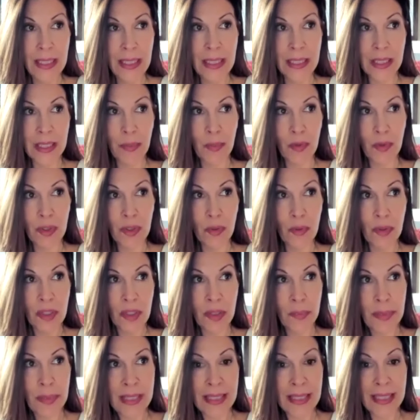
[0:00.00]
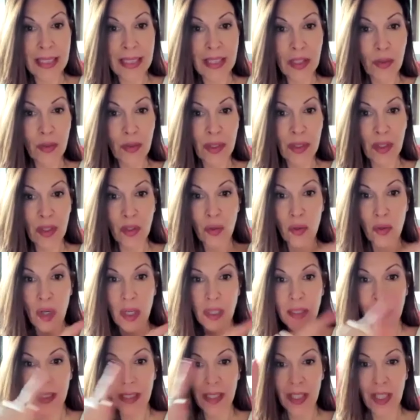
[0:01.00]
some grid work, basically going
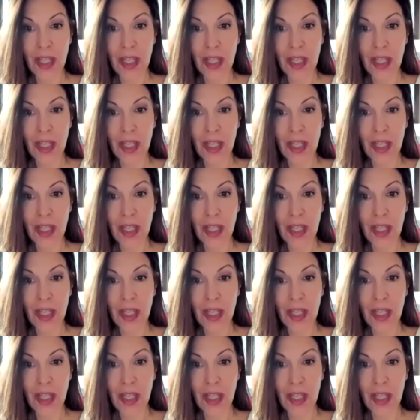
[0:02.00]
across the